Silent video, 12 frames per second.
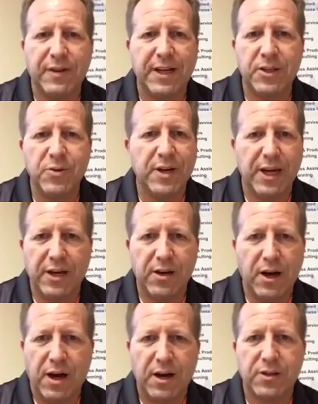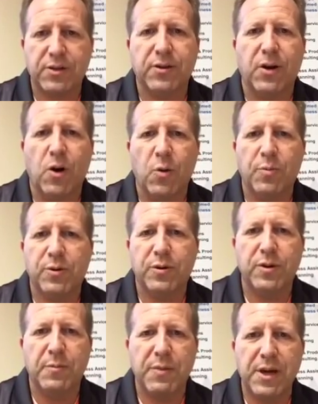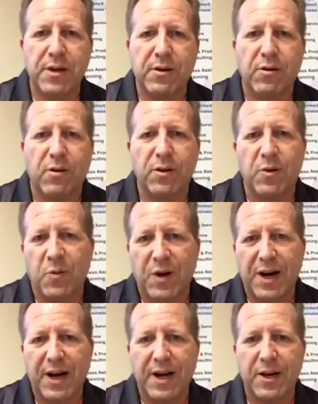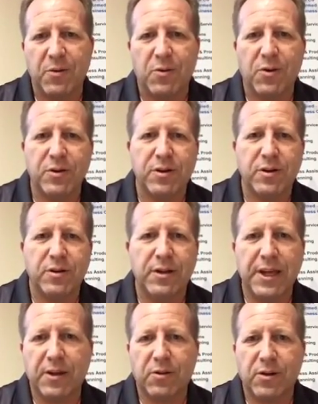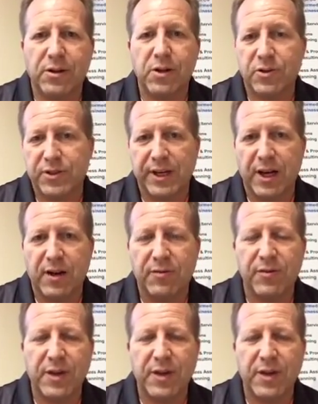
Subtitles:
that. You cannot open the beer or the wine or the liquor yourself.